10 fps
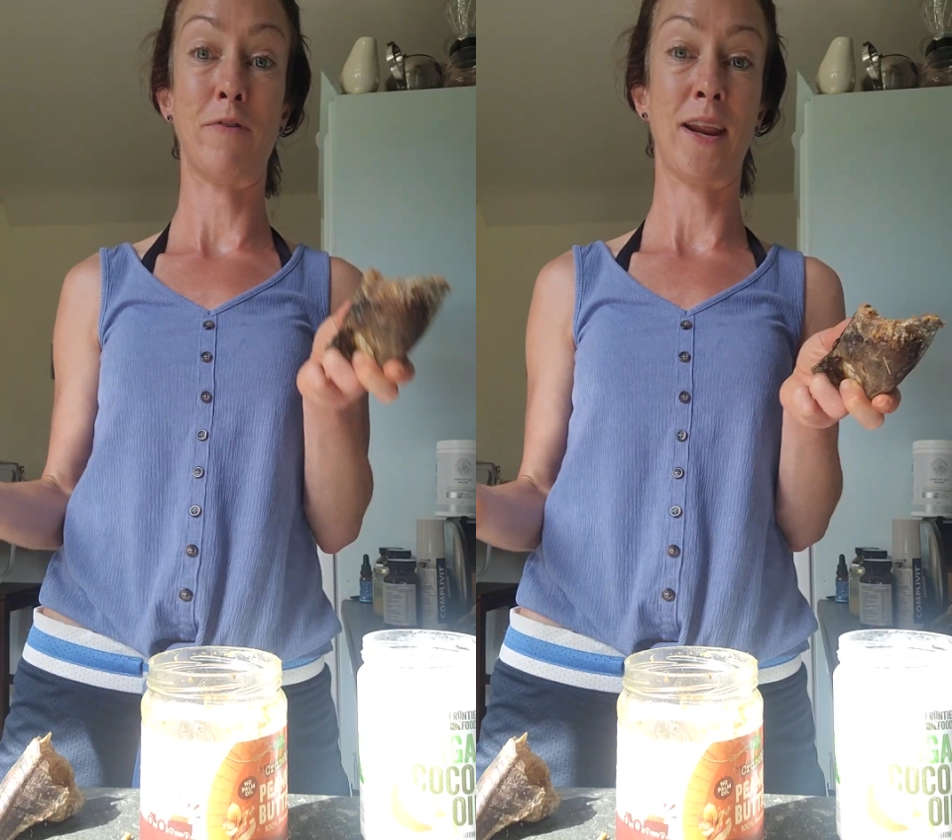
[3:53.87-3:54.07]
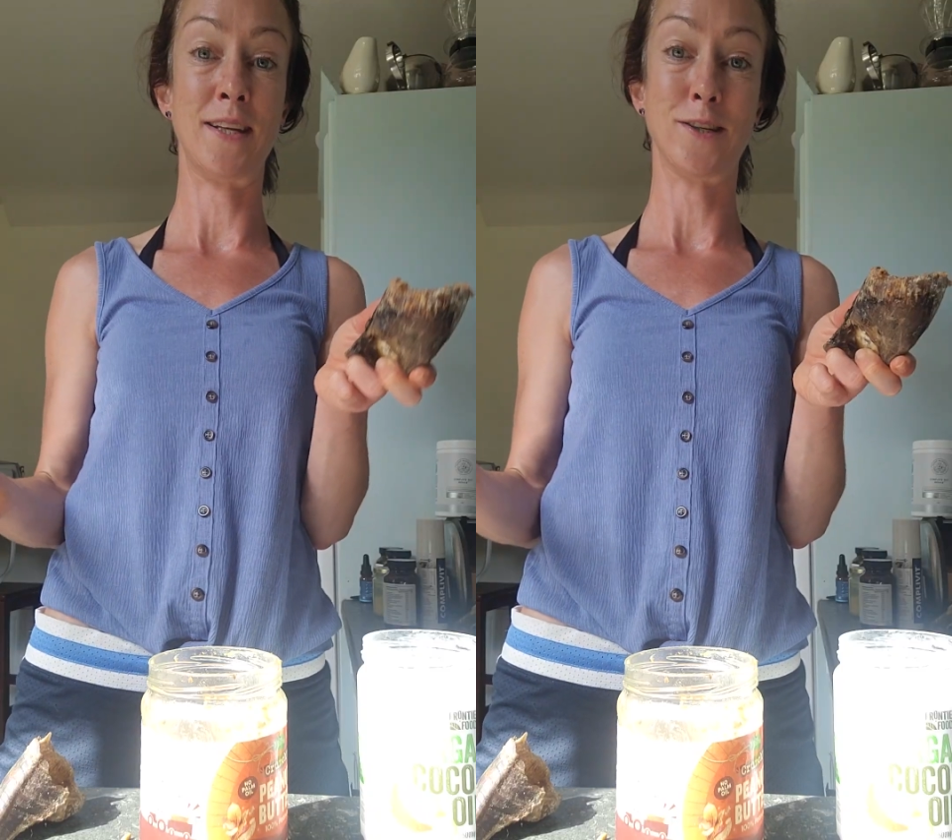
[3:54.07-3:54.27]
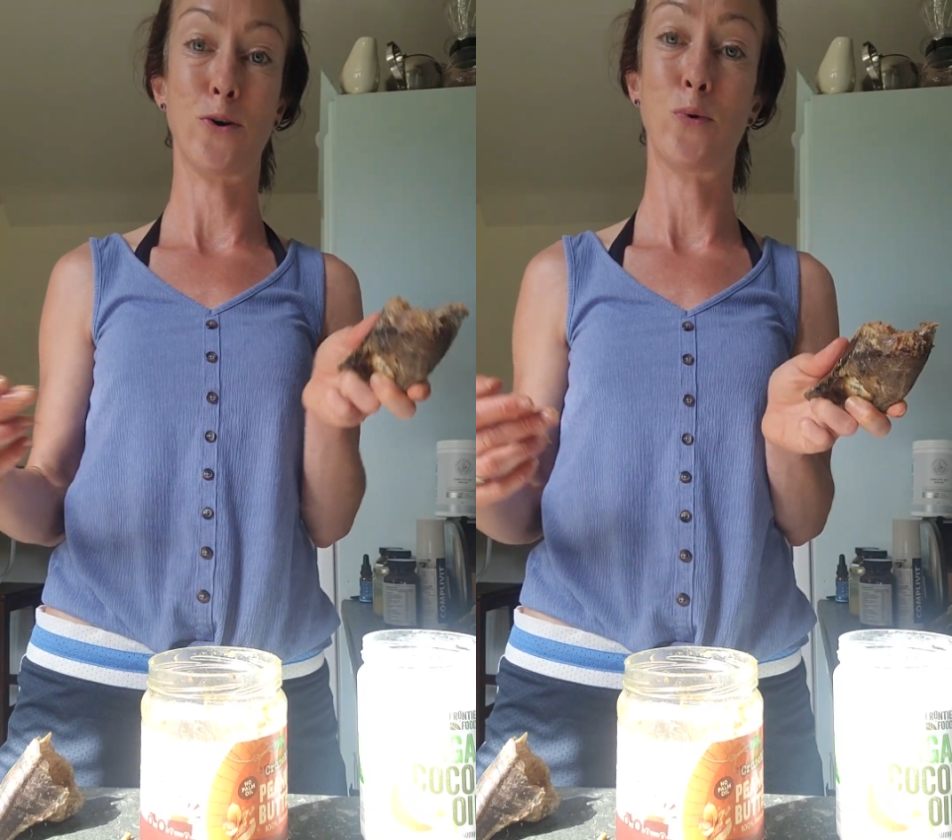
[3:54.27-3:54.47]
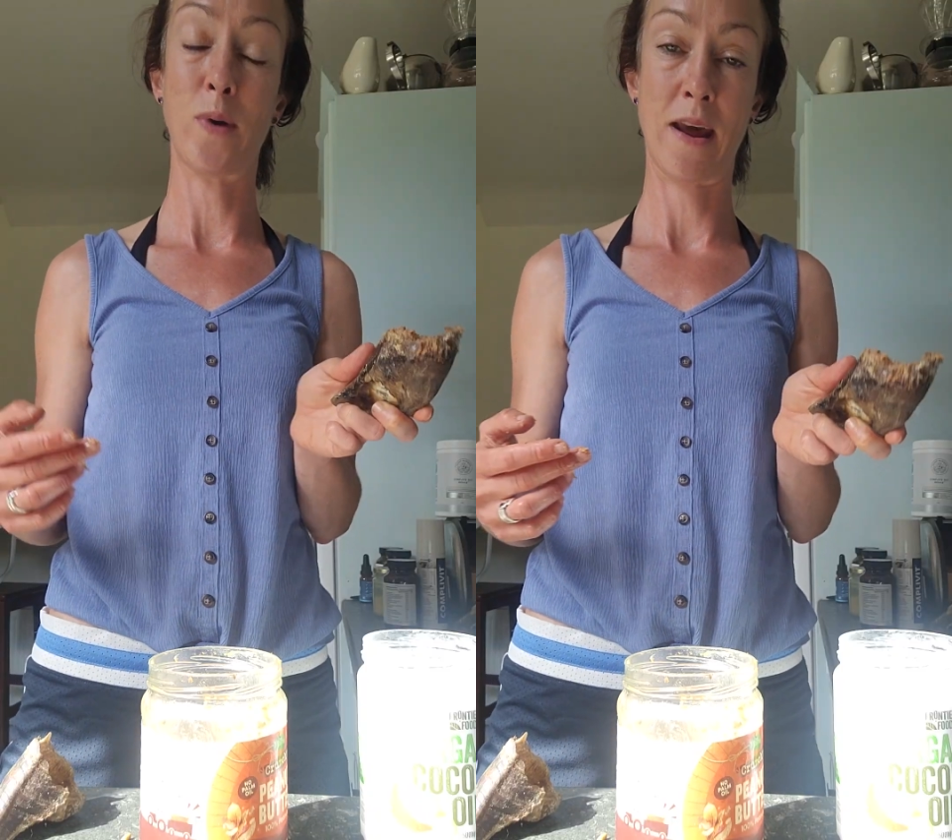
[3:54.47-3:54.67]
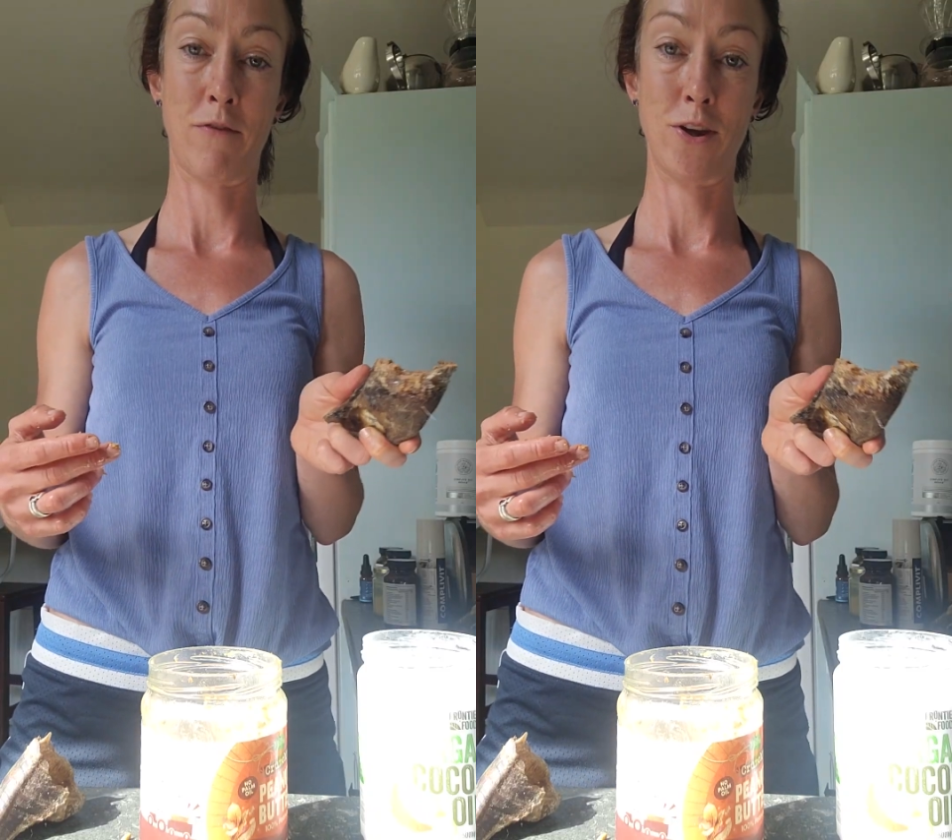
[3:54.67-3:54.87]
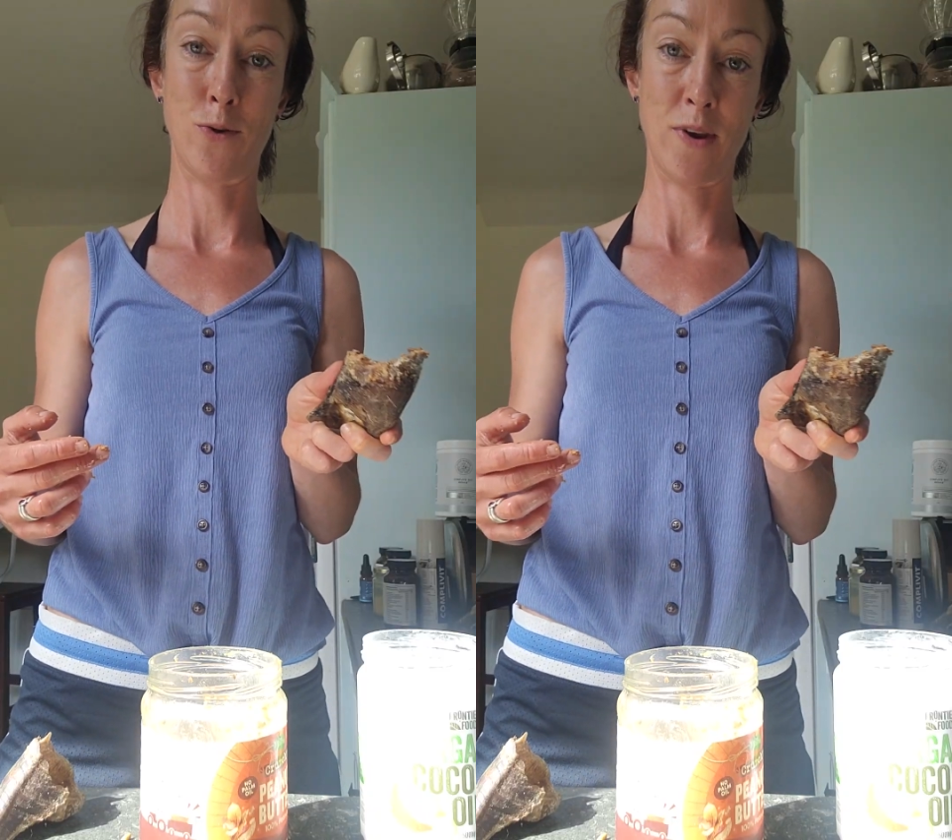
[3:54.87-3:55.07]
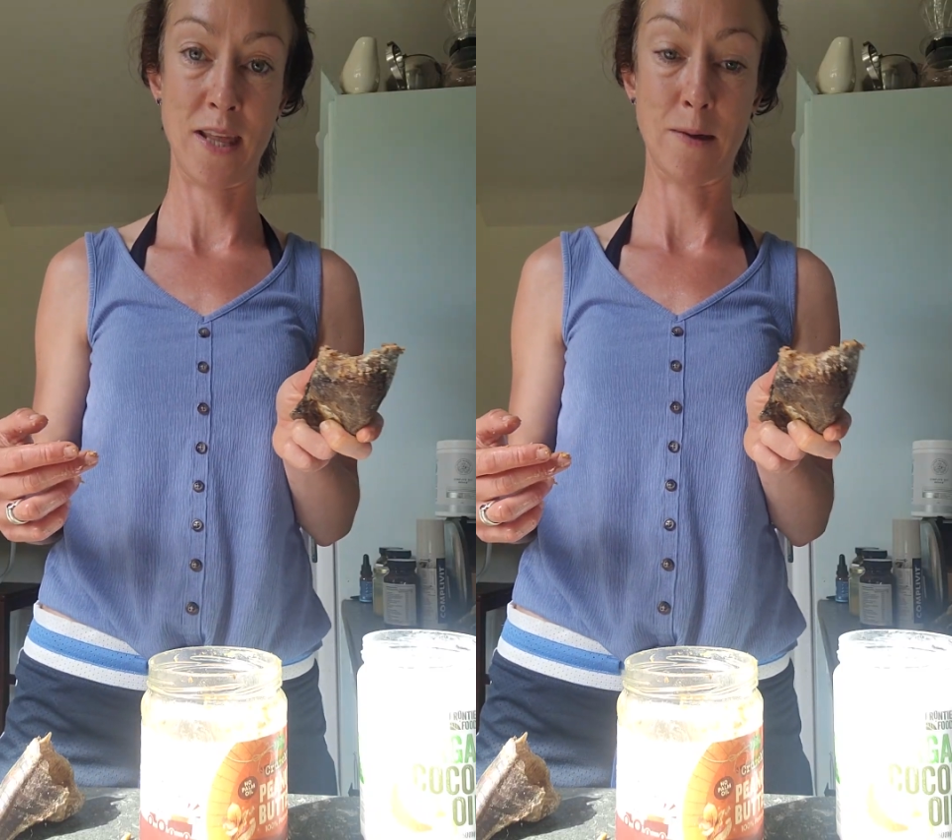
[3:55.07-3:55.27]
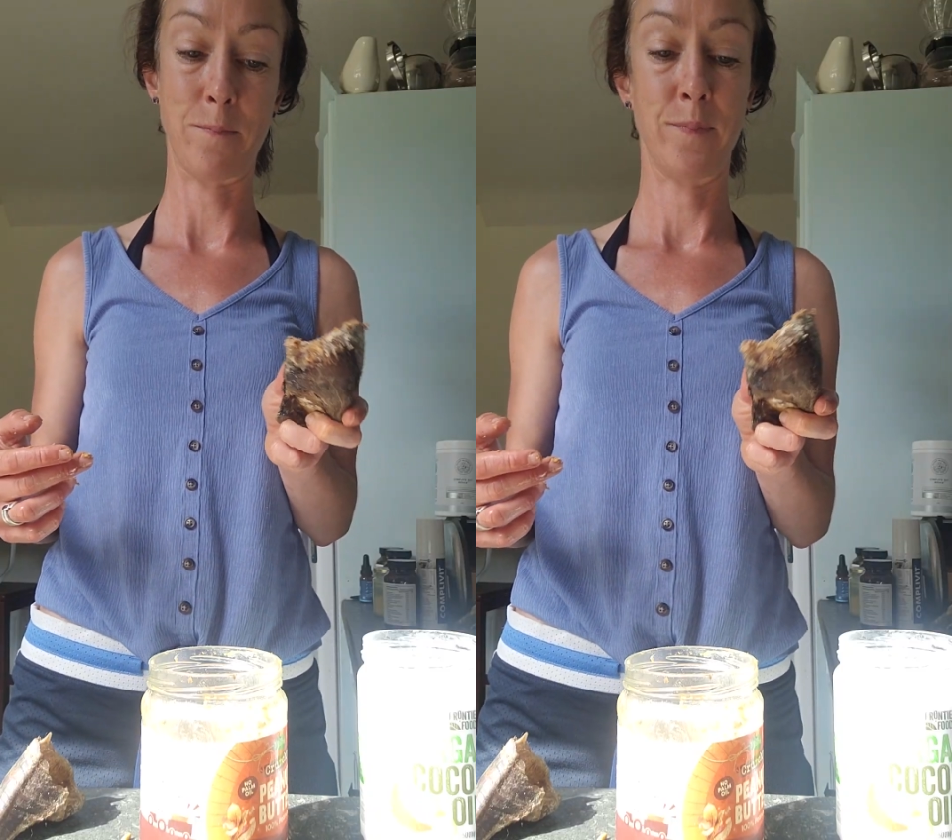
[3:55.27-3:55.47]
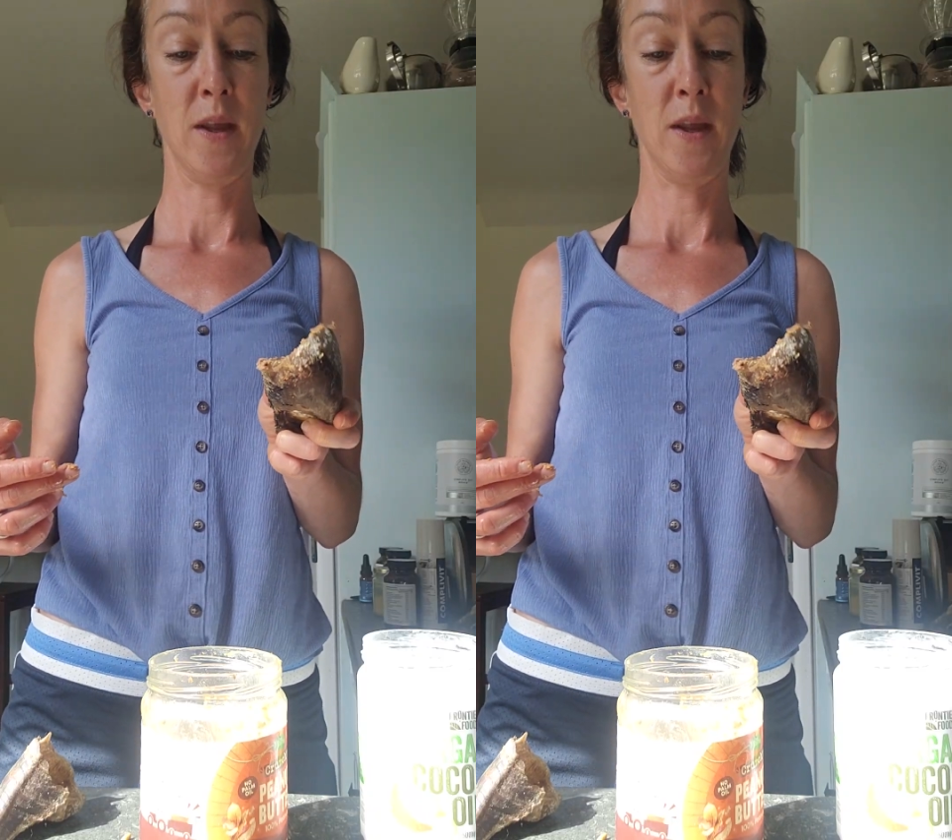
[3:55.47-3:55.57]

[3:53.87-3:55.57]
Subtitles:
ready to go whenever you need them.